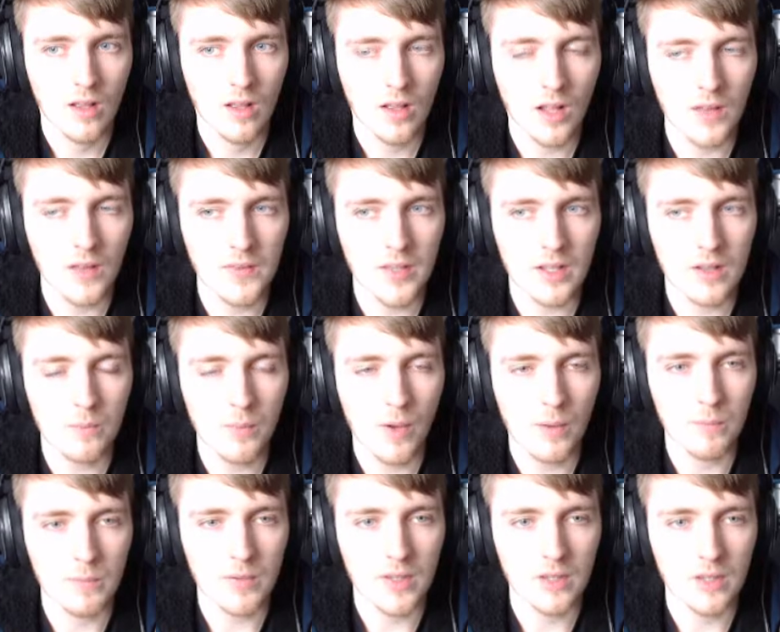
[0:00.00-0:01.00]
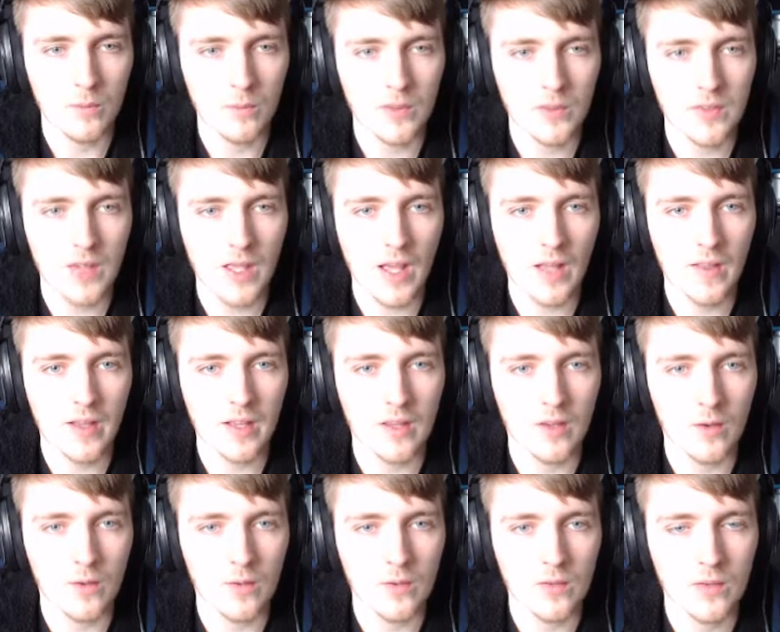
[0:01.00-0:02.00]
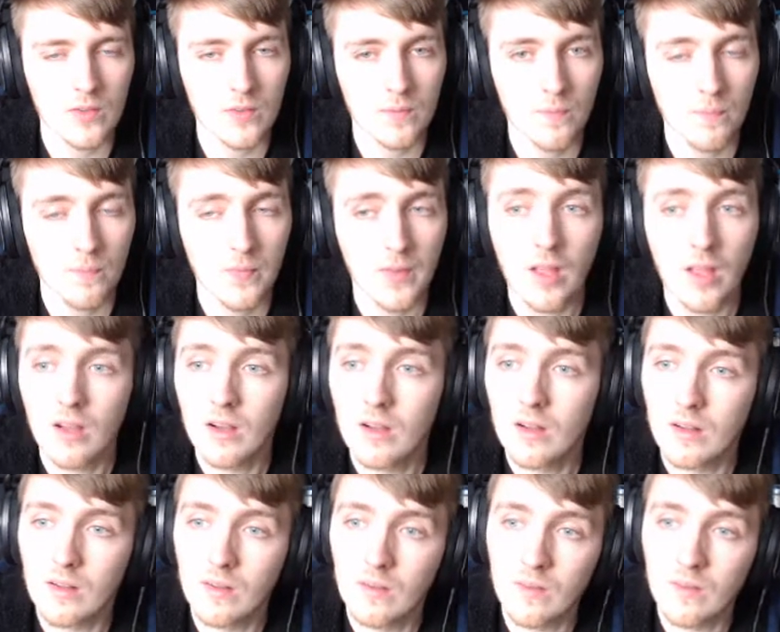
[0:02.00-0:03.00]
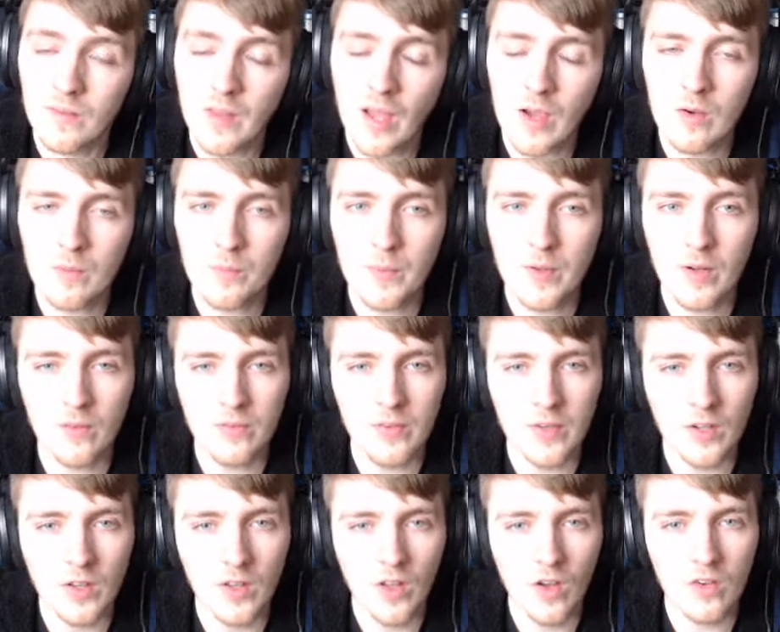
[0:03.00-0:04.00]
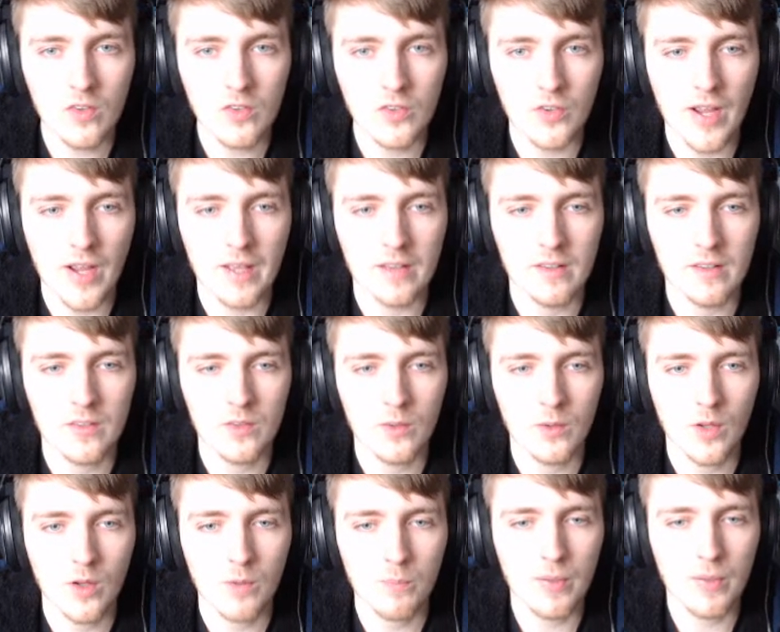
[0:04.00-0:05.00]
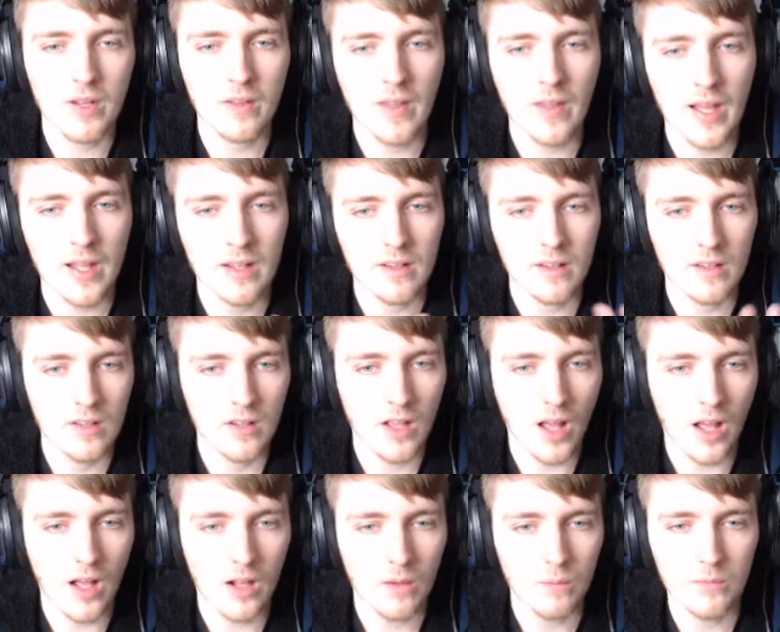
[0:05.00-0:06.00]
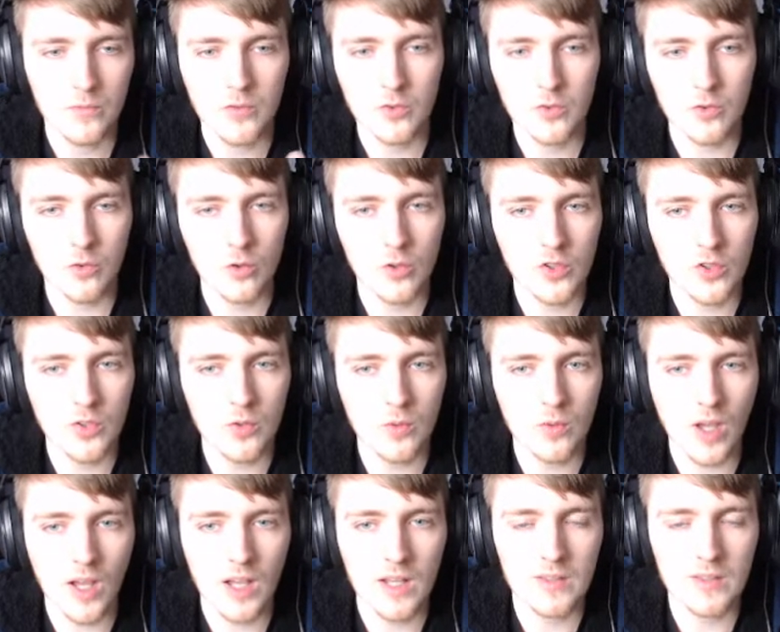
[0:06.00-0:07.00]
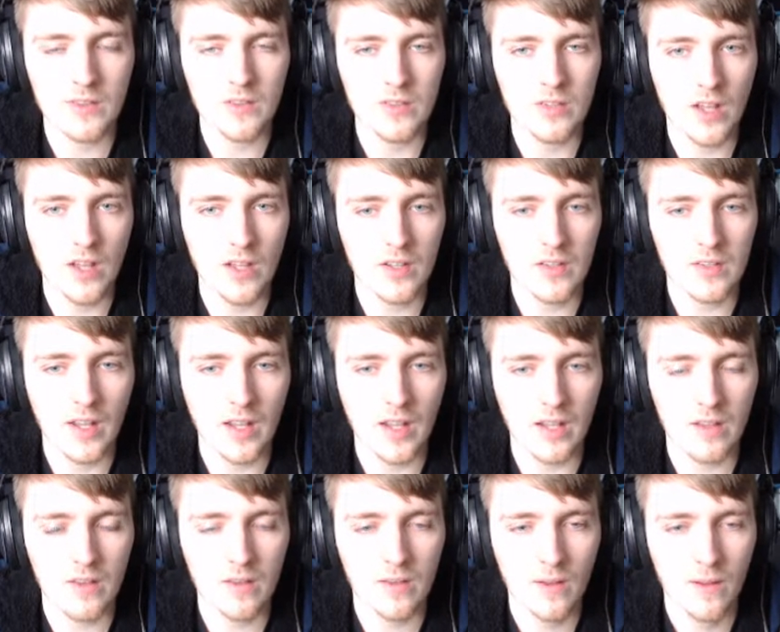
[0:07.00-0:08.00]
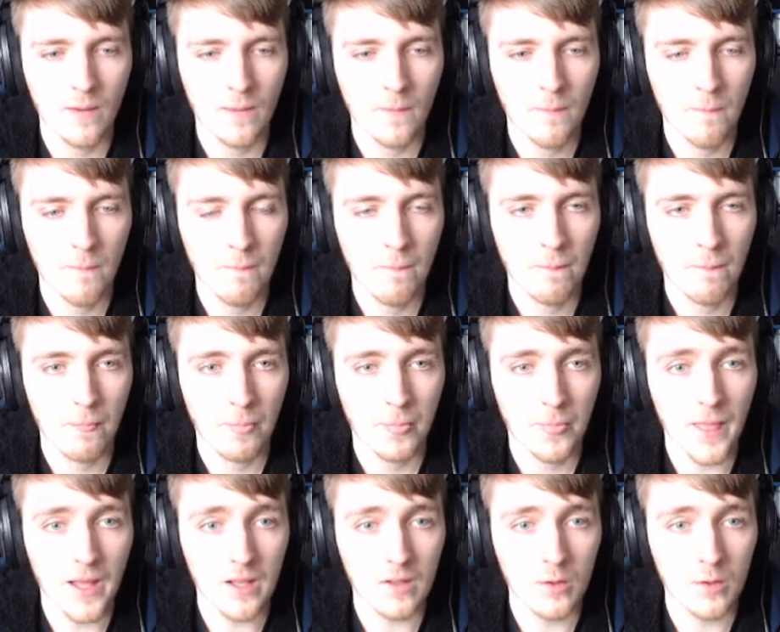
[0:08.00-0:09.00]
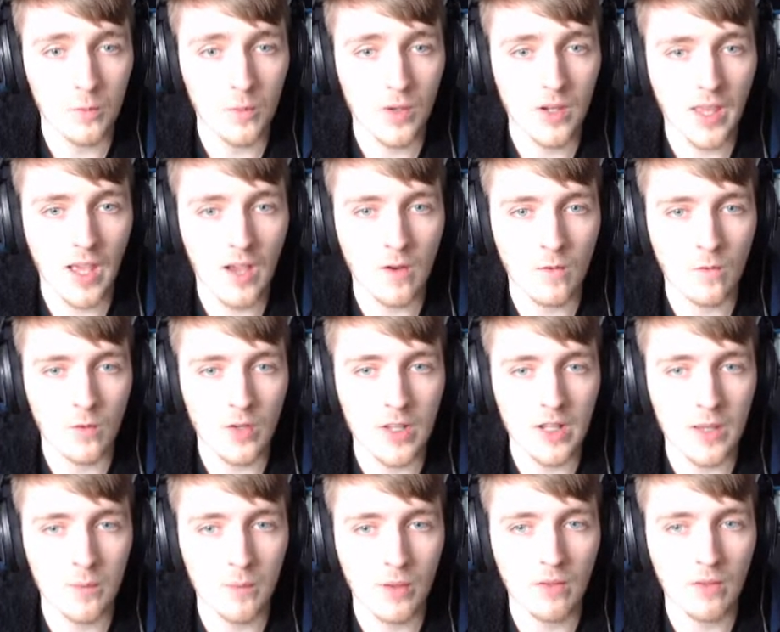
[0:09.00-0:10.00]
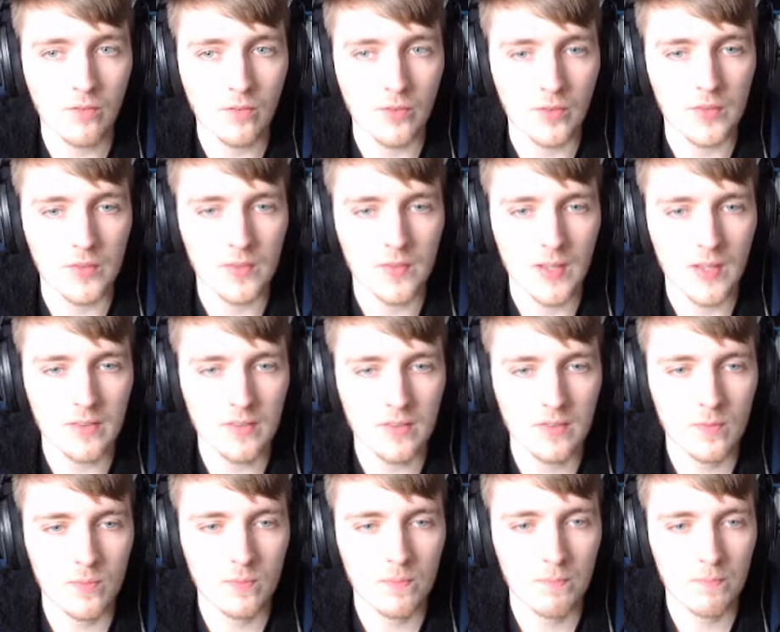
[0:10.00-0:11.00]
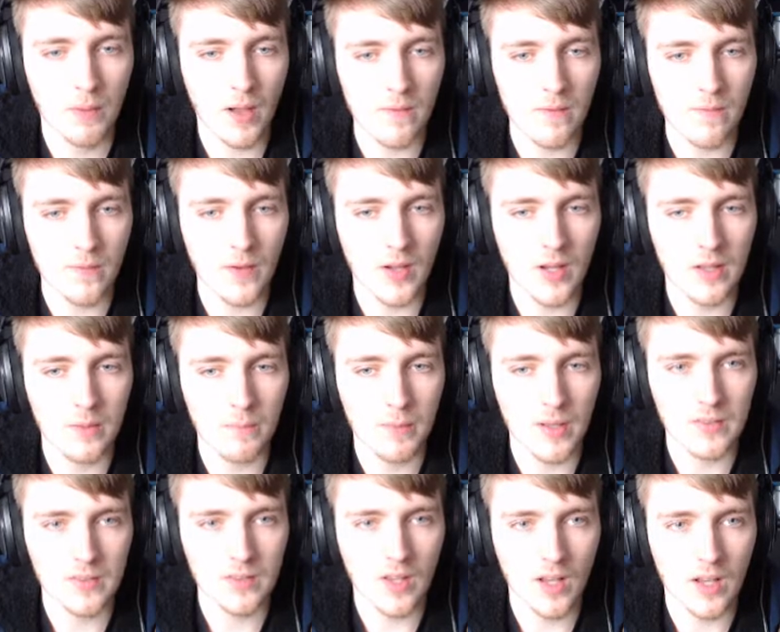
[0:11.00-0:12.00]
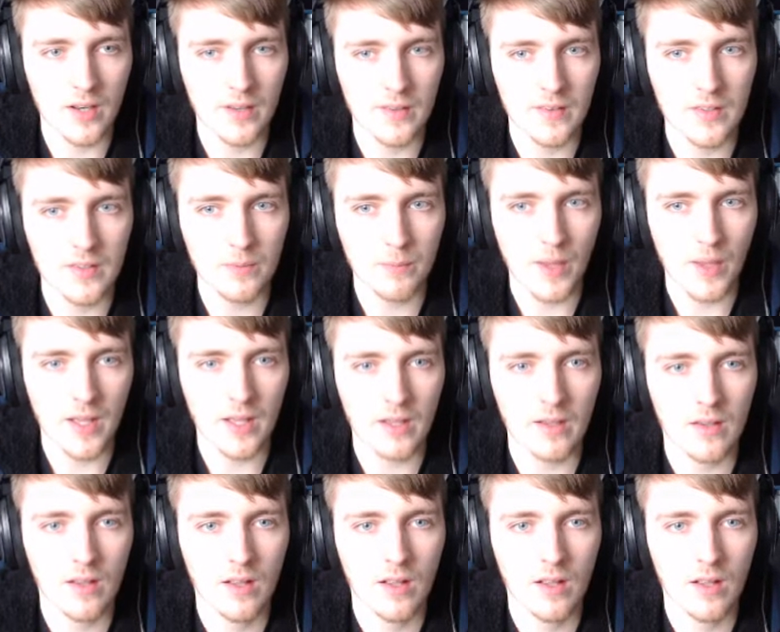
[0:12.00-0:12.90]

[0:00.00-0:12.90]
I'll take the Pumpkin, we'll see how that goes. Now I've been offered a Lock Dragon, so we got a bit of that draw 2 cards a turn deck. That could work out really well for us. That's by far the best card in this pack.